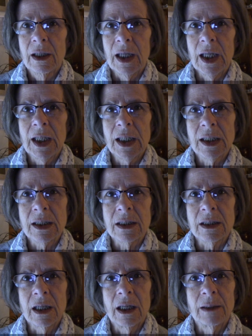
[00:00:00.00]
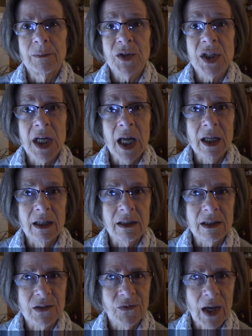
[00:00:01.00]
And tonight
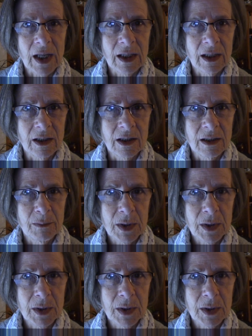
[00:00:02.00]
is Fathead